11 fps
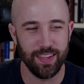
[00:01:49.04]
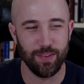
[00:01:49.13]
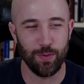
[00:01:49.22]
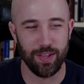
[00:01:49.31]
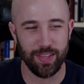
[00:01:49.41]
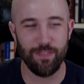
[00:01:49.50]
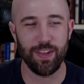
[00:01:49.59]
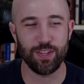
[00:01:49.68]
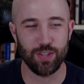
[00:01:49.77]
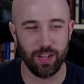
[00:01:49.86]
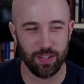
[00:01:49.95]
Well,
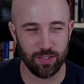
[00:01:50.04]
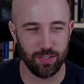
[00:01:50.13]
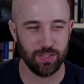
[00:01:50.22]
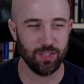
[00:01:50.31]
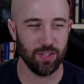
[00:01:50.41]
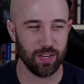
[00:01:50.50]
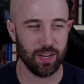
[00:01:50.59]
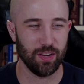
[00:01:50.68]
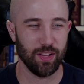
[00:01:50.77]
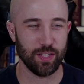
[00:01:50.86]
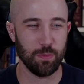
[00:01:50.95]
evangelicals couldn't
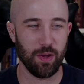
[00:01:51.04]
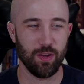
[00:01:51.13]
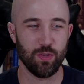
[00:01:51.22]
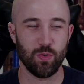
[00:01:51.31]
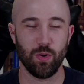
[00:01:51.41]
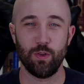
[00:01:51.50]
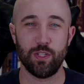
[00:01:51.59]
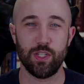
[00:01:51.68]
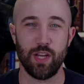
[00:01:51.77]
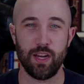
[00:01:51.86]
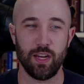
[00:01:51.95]
care less about historic
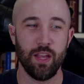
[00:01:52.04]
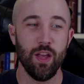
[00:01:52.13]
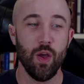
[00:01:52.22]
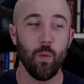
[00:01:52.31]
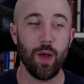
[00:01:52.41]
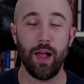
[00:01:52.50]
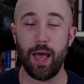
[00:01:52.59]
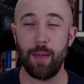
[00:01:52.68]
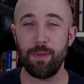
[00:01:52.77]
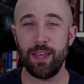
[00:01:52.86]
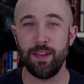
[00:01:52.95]
Christianity. Well,
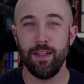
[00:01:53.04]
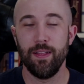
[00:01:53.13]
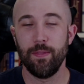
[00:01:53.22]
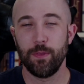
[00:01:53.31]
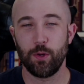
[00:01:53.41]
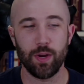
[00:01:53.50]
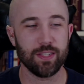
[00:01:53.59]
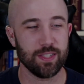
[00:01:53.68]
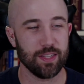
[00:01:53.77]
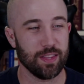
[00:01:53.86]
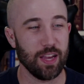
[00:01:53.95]
I mean,
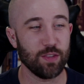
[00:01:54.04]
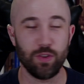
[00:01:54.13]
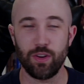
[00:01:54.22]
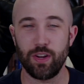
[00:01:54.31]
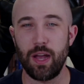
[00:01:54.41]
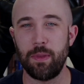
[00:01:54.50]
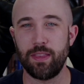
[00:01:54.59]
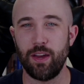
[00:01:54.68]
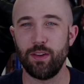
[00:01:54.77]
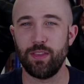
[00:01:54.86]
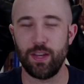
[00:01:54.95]
Chris, thanks for your comment
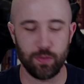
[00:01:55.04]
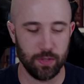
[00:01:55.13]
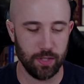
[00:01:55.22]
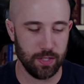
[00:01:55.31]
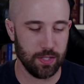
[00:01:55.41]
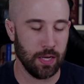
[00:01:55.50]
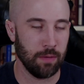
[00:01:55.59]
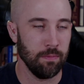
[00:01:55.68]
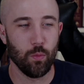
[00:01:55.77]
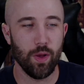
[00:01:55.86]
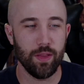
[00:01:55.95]
there and thanks for listening.
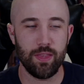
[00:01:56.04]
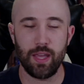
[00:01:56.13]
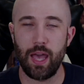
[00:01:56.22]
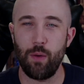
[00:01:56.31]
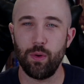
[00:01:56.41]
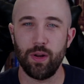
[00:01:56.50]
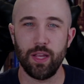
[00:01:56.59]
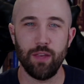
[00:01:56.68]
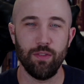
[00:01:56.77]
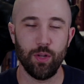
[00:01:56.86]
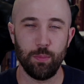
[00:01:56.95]
One thing I would want to
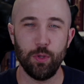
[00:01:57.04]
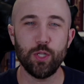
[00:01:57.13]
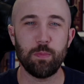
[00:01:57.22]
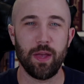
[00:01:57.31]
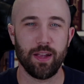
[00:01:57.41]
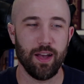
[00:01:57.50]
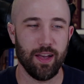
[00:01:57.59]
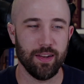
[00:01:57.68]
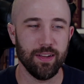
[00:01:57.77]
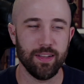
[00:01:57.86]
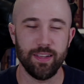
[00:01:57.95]
give a little pushback
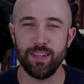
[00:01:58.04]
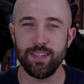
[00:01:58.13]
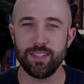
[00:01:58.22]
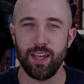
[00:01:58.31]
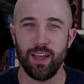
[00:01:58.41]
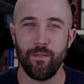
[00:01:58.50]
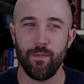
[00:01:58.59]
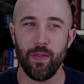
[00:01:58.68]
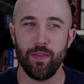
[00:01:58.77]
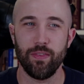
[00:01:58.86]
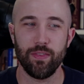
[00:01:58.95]
on is
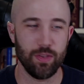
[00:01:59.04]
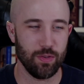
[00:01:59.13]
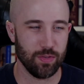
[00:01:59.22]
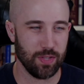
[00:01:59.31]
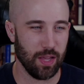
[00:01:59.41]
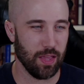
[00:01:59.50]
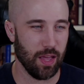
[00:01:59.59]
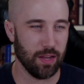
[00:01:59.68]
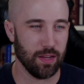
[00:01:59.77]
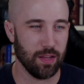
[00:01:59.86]
you say that